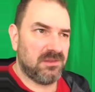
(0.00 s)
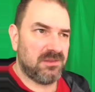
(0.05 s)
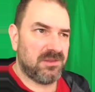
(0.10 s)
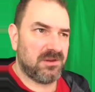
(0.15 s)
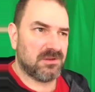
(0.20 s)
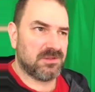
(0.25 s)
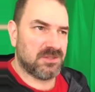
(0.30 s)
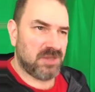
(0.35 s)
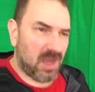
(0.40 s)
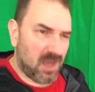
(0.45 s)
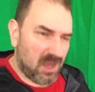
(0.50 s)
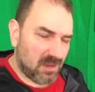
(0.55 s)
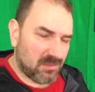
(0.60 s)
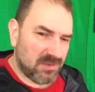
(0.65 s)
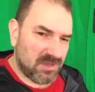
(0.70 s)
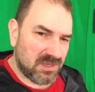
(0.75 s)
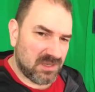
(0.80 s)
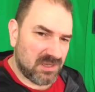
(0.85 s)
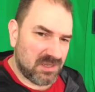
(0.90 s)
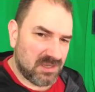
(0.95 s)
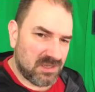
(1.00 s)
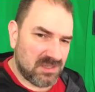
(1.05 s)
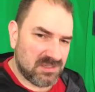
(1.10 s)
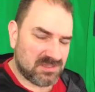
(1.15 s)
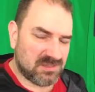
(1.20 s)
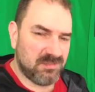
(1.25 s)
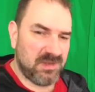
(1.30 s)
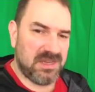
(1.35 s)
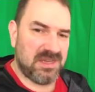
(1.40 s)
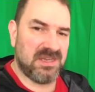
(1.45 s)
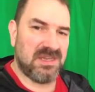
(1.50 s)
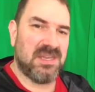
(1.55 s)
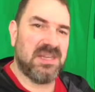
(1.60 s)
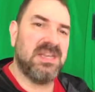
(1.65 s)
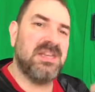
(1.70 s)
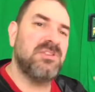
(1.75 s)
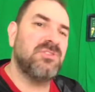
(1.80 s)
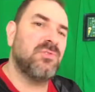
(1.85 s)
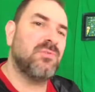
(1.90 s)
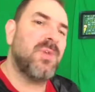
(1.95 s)
Their job is to make an
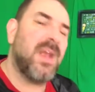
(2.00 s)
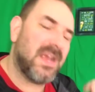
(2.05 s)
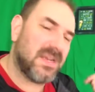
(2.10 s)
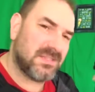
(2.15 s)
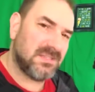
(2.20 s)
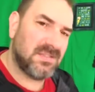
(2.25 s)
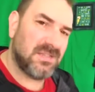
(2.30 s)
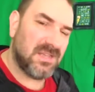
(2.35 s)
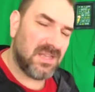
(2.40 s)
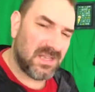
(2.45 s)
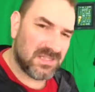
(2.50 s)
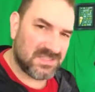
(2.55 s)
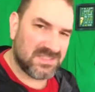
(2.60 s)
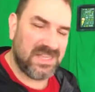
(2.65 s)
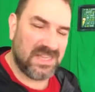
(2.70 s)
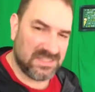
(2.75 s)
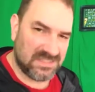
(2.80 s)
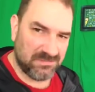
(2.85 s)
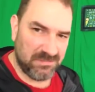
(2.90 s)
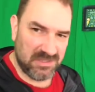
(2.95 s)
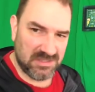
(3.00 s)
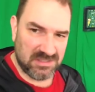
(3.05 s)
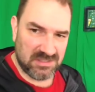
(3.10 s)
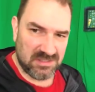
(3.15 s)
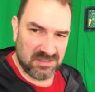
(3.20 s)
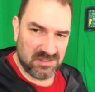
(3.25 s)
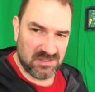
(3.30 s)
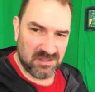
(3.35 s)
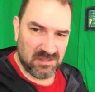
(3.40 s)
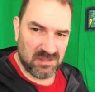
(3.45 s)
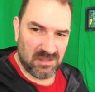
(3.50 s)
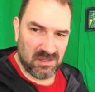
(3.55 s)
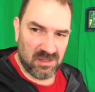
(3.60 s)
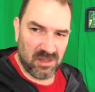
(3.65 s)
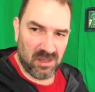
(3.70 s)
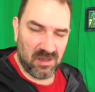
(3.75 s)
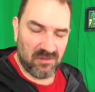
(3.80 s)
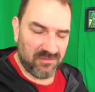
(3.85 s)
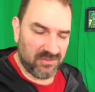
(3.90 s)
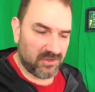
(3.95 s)
indirect assessment
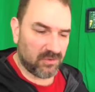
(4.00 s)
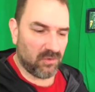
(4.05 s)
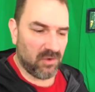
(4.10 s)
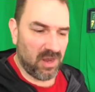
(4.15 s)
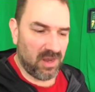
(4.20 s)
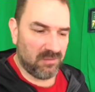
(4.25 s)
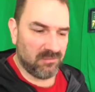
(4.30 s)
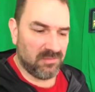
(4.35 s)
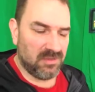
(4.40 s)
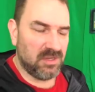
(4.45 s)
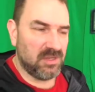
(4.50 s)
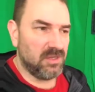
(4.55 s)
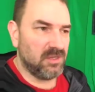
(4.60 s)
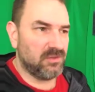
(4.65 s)
of the crime.